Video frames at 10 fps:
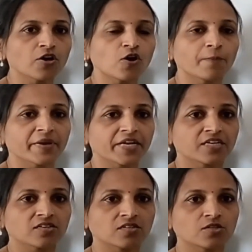
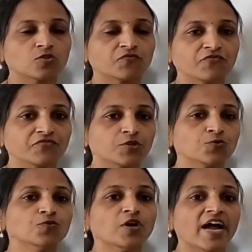operator
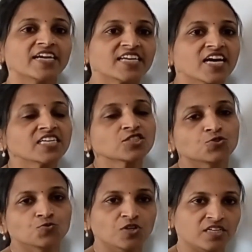to attach
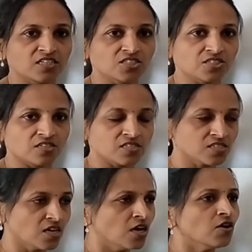two conditions.